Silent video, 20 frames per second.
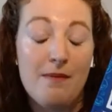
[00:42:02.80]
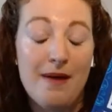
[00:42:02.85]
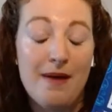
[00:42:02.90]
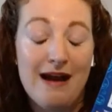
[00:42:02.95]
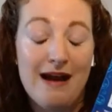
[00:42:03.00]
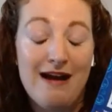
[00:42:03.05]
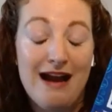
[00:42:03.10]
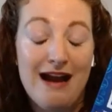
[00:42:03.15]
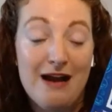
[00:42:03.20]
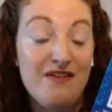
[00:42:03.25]

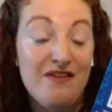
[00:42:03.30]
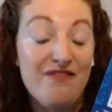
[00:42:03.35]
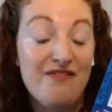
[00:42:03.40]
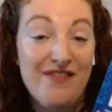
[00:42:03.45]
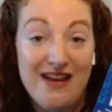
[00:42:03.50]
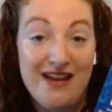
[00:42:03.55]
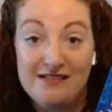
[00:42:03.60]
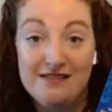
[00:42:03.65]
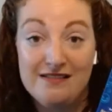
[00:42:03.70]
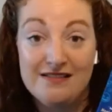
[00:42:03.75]
about how he
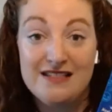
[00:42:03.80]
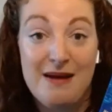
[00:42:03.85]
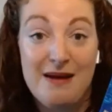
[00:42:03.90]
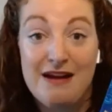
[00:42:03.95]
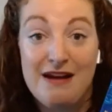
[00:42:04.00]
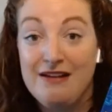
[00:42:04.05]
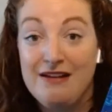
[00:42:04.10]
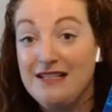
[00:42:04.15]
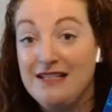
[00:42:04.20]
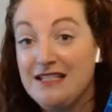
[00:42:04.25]
feels
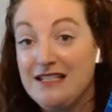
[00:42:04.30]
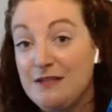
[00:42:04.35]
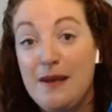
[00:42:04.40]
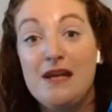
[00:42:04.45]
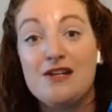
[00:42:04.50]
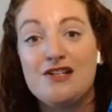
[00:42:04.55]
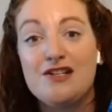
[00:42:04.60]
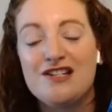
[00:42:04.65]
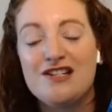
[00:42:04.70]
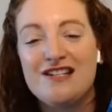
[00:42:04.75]
about his
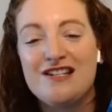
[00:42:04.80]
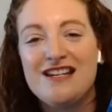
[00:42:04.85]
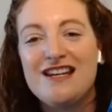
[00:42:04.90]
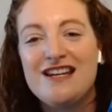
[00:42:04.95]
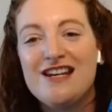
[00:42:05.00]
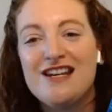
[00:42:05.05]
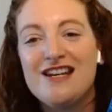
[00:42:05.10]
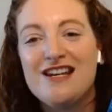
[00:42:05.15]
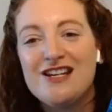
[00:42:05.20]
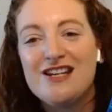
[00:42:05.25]
speech.
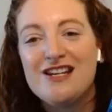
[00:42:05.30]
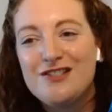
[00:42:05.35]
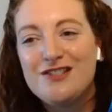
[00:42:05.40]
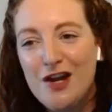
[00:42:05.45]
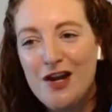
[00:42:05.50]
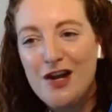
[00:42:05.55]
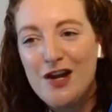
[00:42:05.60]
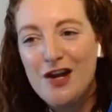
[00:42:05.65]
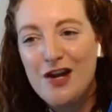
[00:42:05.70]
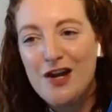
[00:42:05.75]

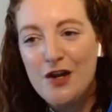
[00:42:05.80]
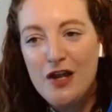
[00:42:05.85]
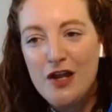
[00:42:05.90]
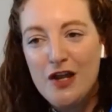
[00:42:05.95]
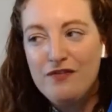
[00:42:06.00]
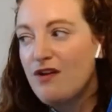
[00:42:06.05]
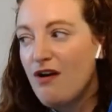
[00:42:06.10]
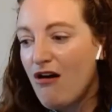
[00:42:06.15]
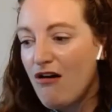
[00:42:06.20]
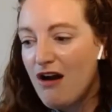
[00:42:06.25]
So if
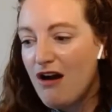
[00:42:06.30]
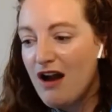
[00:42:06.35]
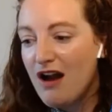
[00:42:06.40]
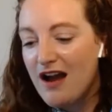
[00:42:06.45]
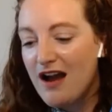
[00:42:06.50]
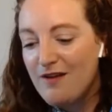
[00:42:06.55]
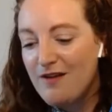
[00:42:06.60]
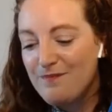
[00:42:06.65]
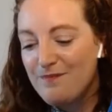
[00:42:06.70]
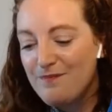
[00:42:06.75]
you've got,
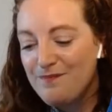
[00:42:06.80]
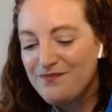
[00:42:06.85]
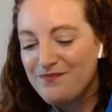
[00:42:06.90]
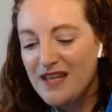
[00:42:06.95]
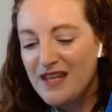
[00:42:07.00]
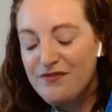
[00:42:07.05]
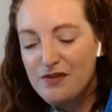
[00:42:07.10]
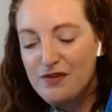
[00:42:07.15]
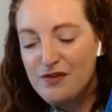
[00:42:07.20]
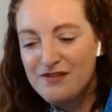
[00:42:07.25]

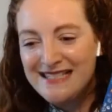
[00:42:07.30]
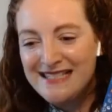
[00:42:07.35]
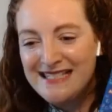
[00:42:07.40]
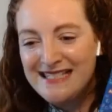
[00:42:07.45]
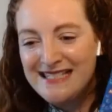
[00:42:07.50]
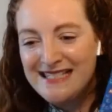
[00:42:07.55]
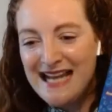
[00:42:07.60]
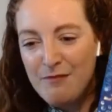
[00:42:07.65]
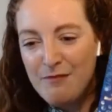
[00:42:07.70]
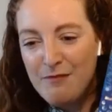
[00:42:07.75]
if you're a
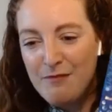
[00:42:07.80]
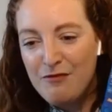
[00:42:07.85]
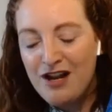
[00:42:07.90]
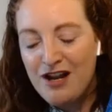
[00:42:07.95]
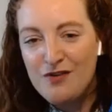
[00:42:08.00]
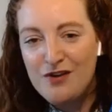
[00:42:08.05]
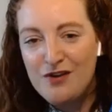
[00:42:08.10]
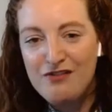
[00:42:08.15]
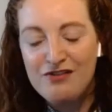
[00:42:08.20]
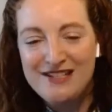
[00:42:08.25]

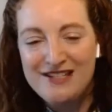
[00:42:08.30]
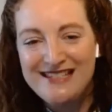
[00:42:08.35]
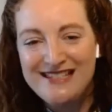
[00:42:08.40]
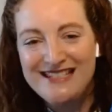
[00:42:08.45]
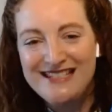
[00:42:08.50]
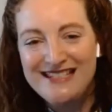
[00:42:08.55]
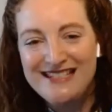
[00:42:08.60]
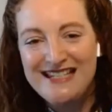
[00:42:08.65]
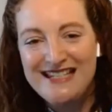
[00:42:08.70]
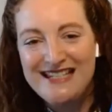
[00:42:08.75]
stammerer or you've got a
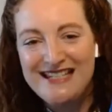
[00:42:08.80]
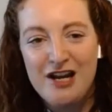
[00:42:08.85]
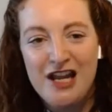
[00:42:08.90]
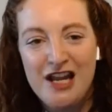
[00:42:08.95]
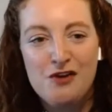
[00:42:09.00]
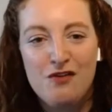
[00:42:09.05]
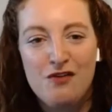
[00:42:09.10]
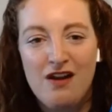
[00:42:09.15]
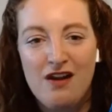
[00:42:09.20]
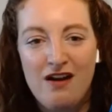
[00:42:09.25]
stammerer in
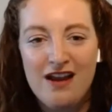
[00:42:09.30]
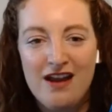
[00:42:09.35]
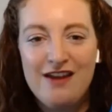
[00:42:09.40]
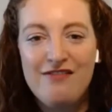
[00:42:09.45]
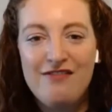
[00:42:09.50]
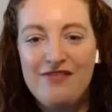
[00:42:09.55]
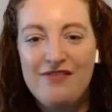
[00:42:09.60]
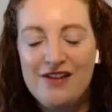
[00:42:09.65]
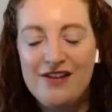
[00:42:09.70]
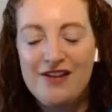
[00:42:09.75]
your
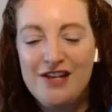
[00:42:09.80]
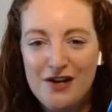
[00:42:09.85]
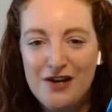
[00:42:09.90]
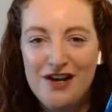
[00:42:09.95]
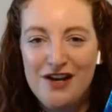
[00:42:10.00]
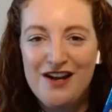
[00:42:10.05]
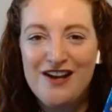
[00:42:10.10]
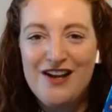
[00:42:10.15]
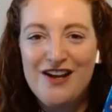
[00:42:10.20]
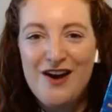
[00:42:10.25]
life and you want
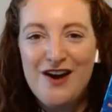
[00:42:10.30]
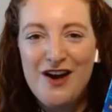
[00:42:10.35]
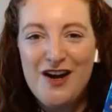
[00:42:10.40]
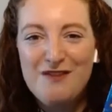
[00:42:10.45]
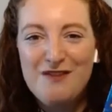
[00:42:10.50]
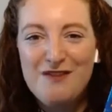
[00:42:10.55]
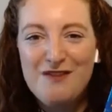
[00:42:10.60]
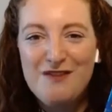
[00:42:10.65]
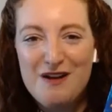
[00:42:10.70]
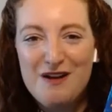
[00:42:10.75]
to
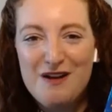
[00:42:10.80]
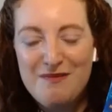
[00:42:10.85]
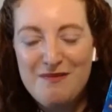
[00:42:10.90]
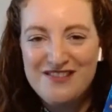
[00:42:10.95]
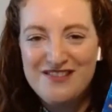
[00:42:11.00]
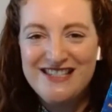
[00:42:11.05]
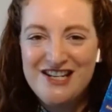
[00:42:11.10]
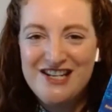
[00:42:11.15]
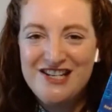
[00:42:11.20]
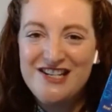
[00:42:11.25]
open up a
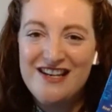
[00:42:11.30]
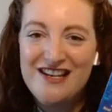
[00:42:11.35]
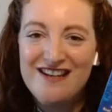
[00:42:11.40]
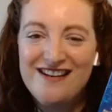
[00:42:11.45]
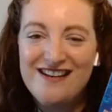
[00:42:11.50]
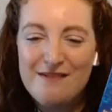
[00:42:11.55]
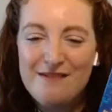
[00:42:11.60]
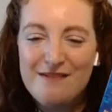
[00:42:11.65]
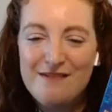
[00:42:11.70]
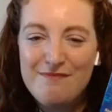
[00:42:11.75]

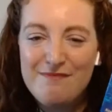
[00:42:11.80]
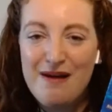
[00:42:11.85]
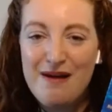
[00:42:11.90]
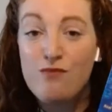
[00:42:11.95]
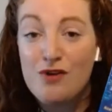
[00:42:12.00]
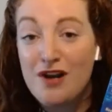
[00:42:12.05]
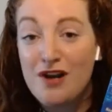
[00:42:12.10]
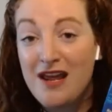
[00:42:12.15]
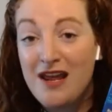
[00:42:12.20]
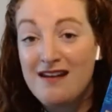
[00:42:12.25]
conversation
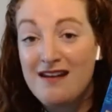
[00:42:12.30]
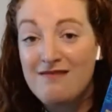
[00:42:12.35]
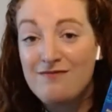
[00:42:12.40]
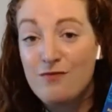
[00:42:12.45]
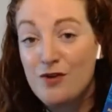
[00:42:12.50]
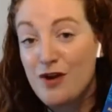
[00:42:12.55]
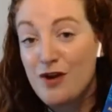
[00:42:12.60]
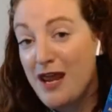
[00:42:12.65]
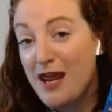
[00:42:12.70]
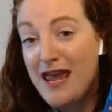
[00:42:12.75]
about what
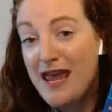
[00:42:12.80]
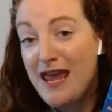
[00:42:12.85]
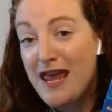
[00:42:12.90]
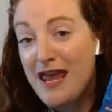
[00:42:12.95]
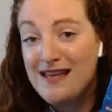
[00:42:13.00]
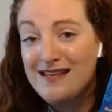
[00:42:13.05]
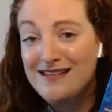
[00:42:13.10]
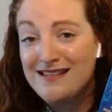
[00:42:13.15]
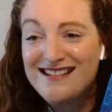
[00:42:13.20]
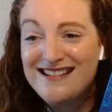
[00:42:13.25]
it
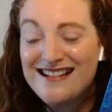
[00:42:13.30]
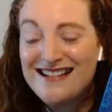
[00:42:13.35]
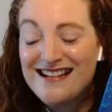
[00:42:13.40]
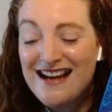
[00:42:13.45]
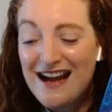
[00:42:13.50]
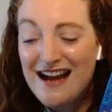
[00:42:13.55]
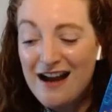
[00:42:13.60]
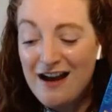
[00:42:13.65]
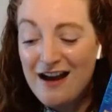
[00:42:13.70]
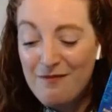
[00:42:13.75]
is,
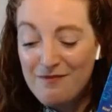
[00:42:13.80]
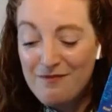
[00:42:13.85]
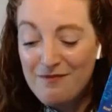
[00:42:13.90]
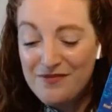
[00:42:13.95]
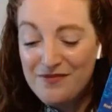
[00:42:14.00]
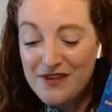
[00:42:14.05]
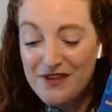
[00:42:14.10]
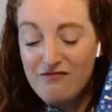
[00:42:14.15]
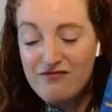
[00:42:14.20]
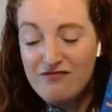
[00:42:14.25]

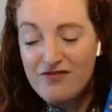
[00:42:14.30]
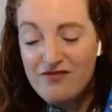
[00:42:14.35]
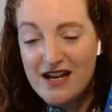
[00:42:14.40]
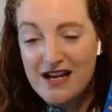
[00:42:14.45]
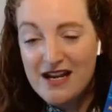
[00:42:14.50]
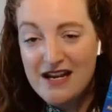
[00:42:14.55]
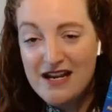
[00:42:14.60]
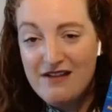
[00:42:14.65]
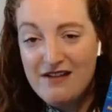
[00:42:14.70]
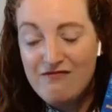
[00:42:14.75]
then I
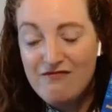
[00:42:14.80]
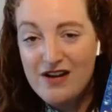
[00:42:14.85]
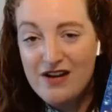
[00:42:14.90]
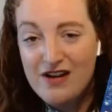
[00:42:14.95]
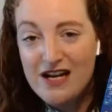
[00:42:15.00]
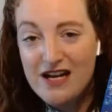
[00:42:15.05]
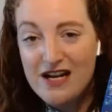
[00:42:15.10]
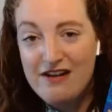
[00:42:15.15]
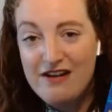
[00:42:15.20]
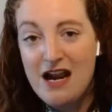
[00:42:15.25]
really,
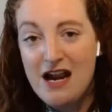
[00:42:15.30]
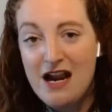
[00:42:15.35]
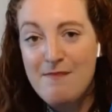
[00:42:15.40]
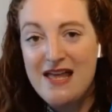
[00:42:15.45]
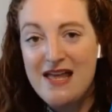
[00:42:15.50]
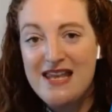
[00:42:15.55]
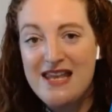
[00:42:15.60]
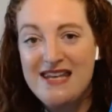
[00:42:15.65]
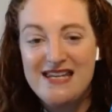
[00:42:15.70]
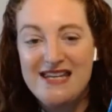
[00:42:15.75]
really
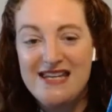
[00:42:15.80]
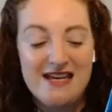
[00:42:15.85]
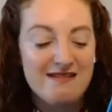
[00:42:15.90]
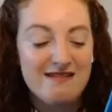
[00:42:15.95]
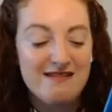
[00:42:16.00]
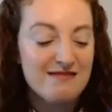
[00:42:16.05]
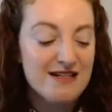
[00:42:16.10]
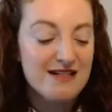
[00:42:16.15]
recommend it.